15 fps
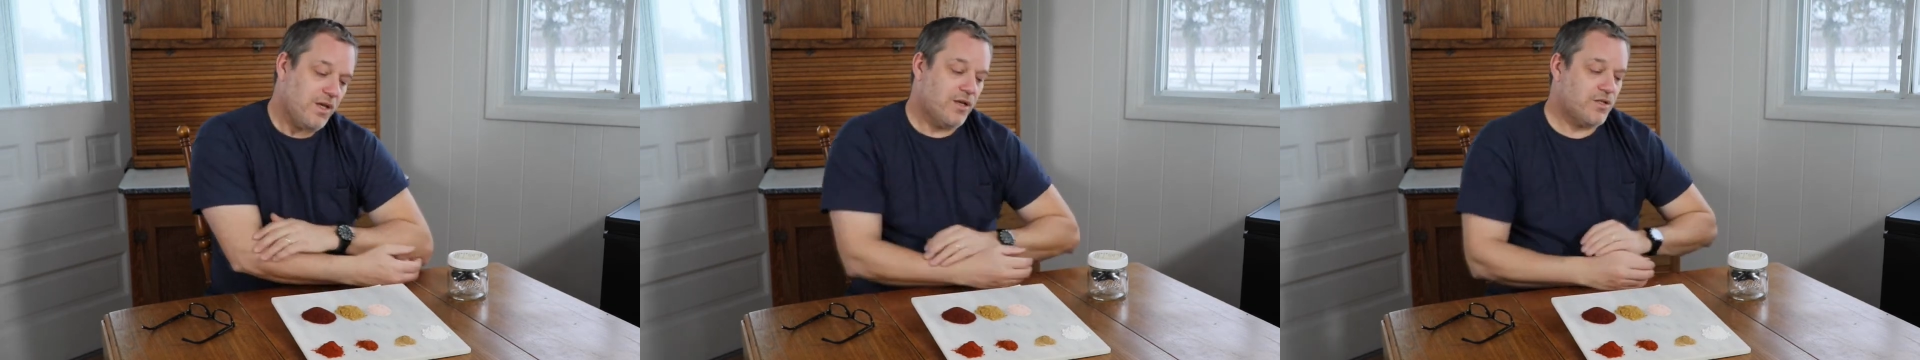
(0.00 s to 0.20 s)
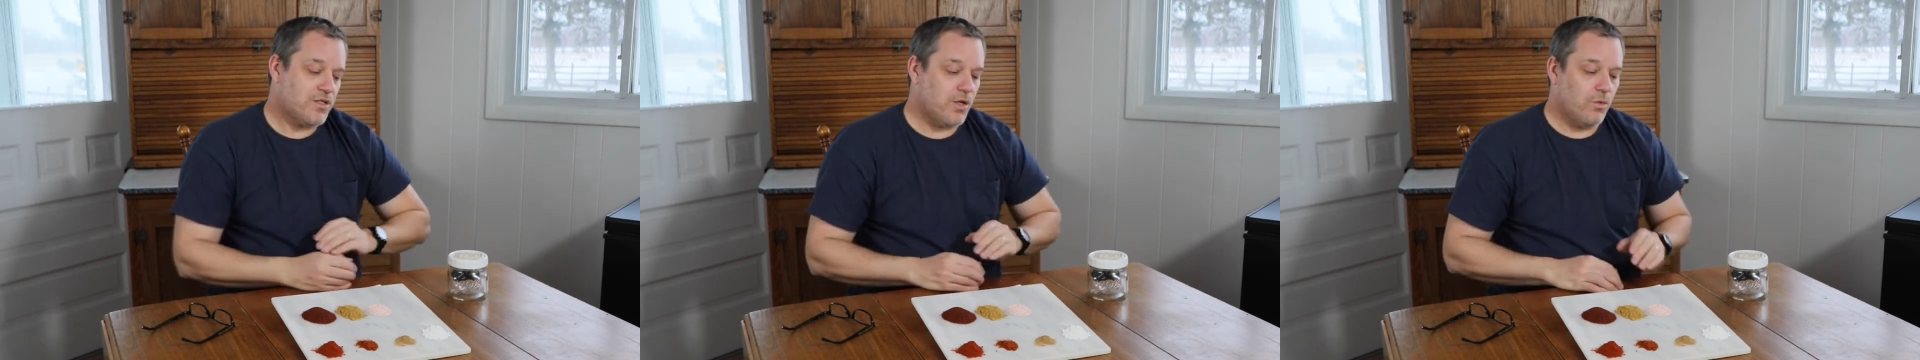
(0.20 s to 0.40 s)

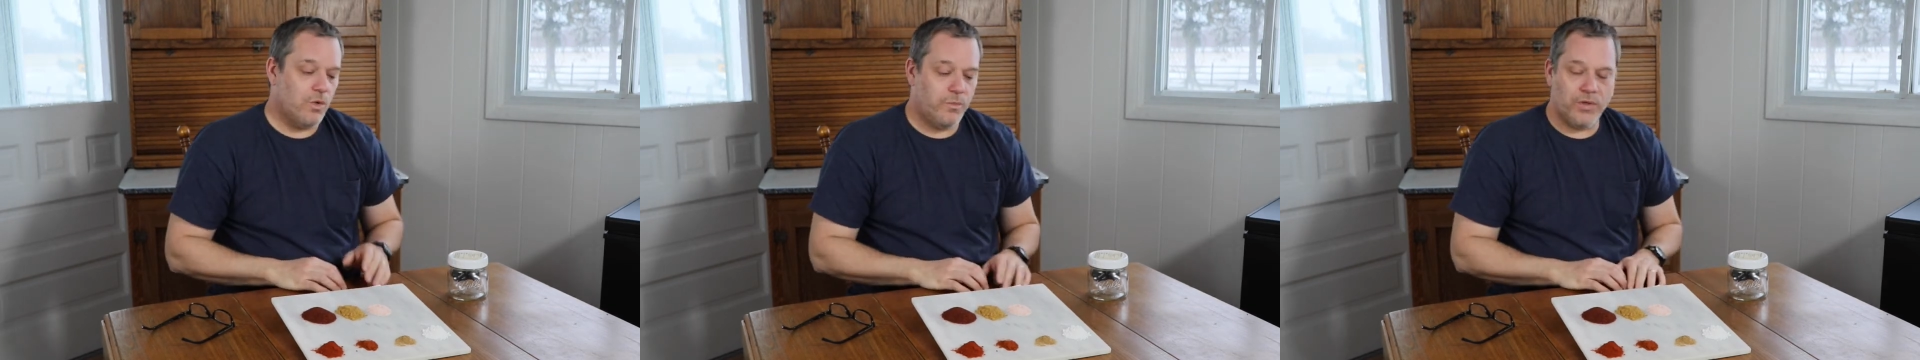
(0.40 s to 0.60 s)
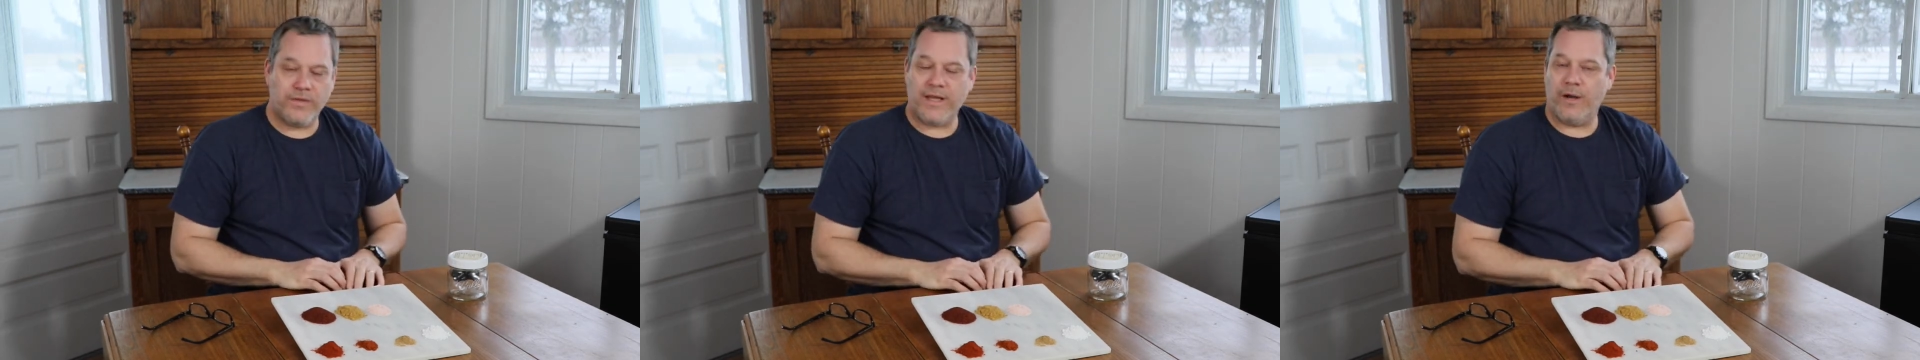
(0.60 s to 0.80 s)
So we'll
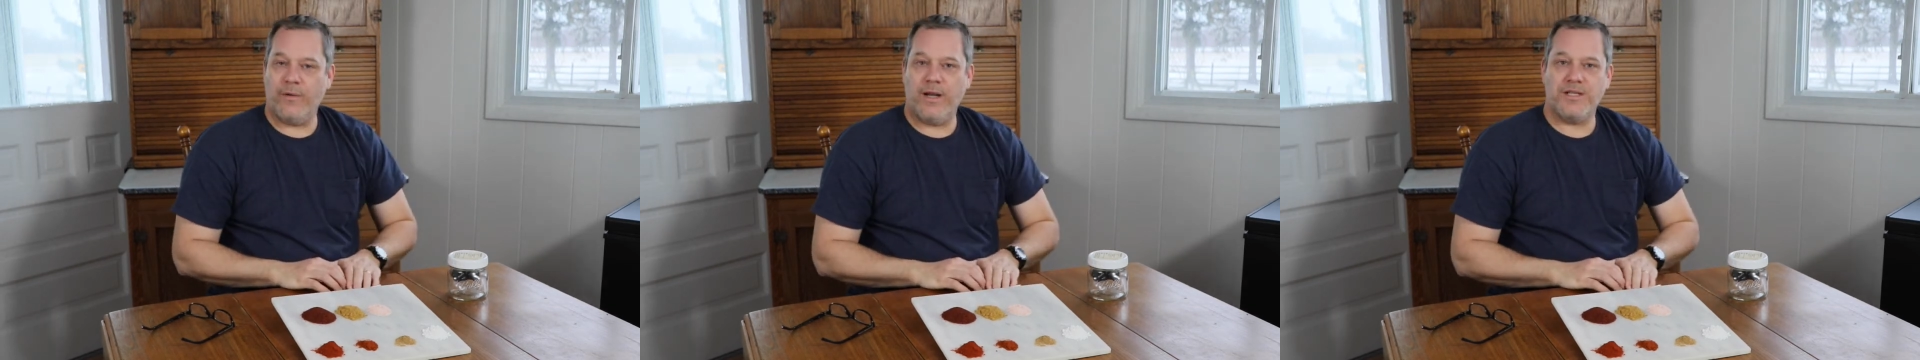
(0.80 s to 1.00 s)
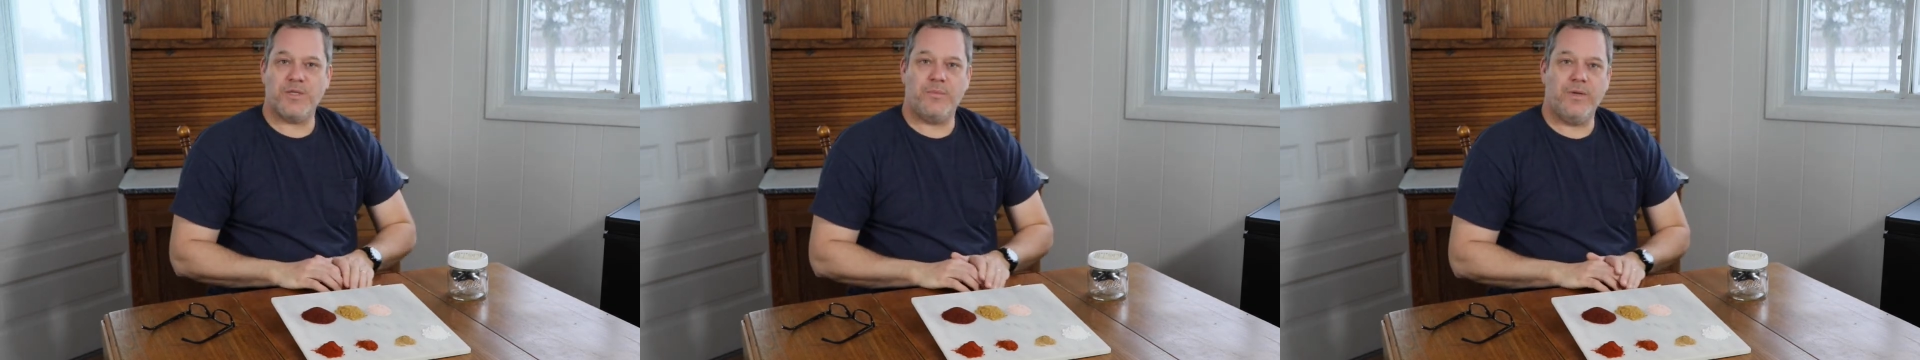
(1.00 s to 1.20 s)
put that
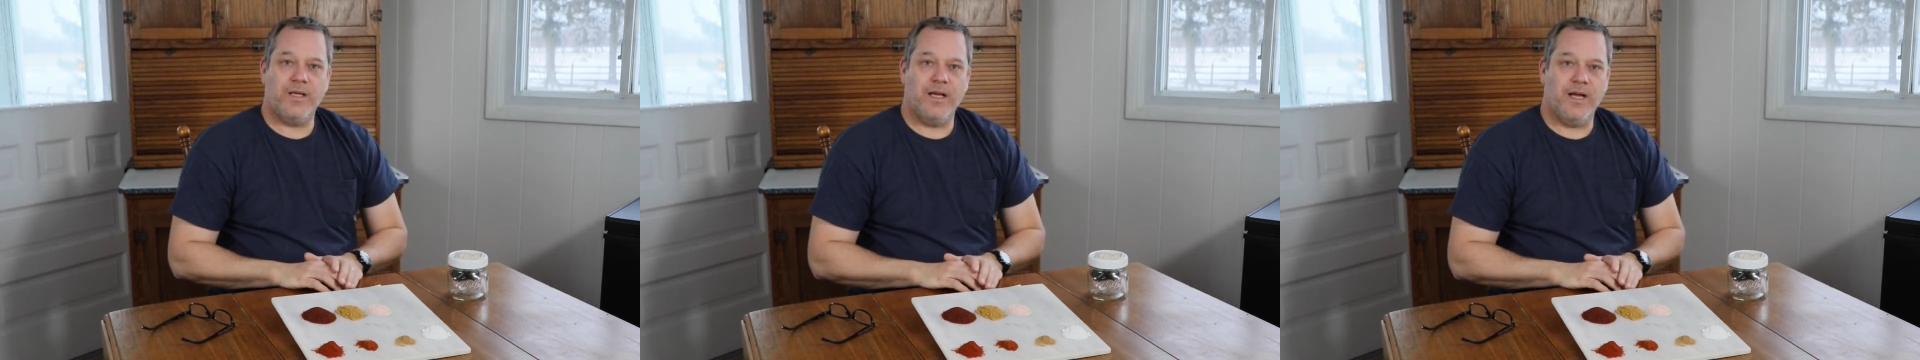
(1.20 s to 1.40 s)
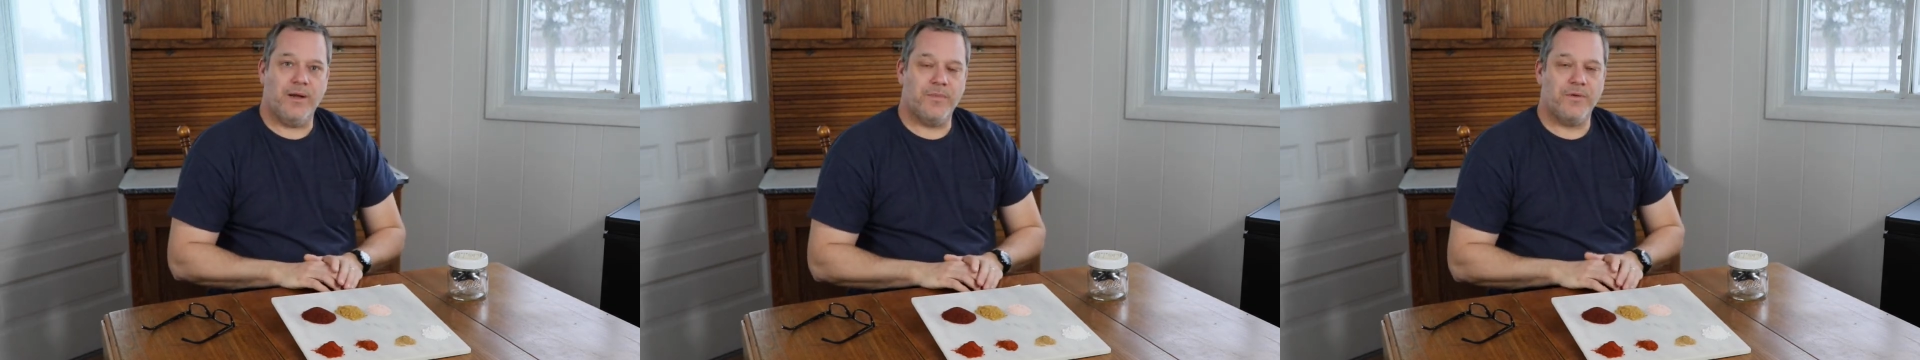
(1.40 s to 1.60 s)
recipe
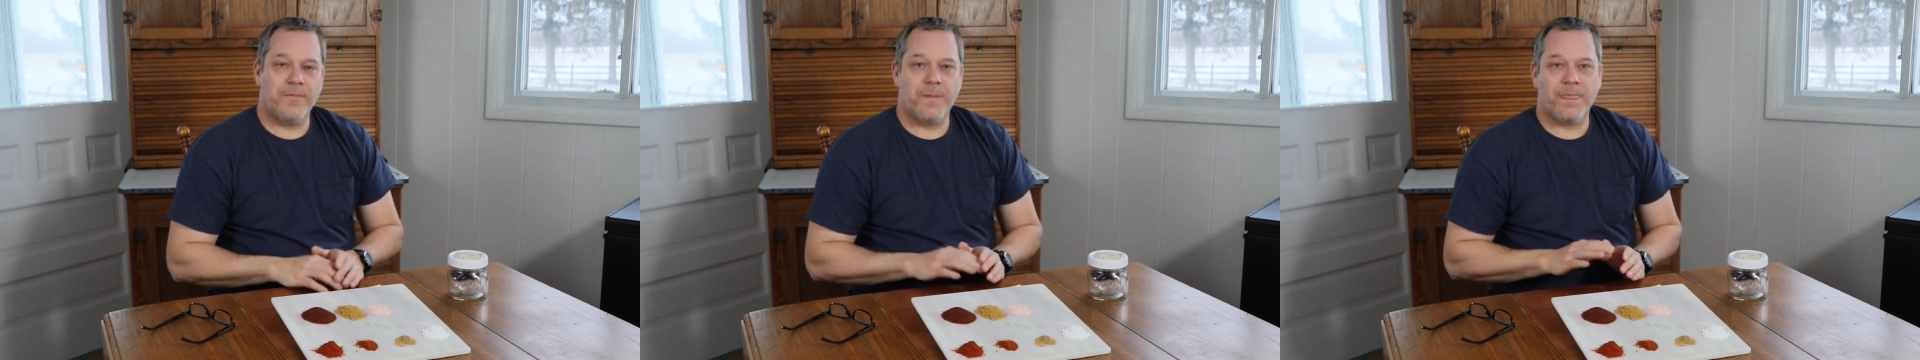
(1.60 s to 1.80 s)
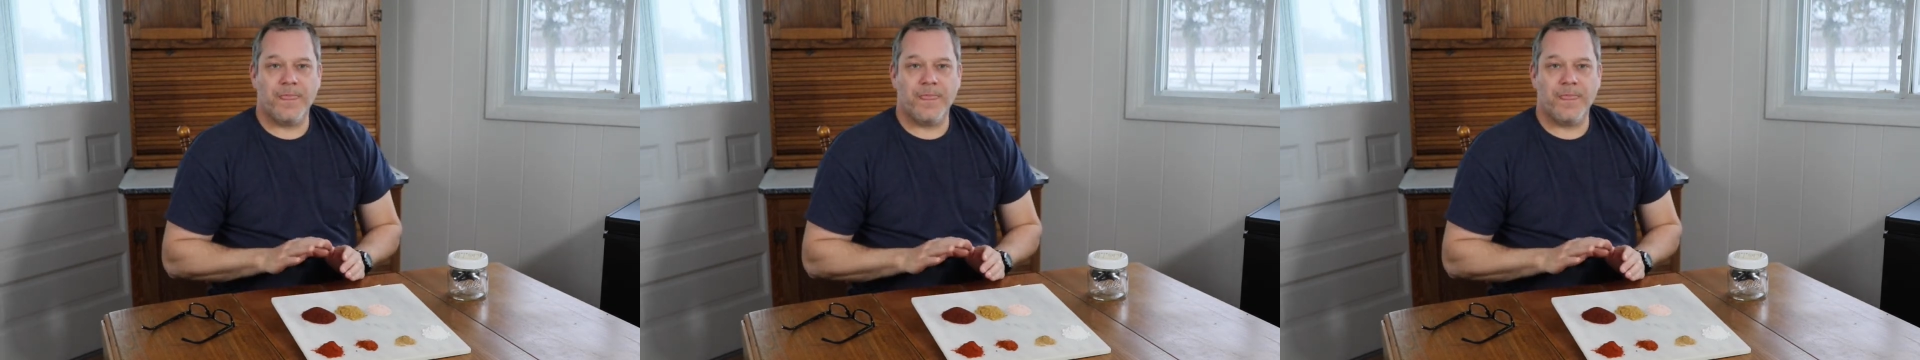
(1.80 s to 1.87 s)
up.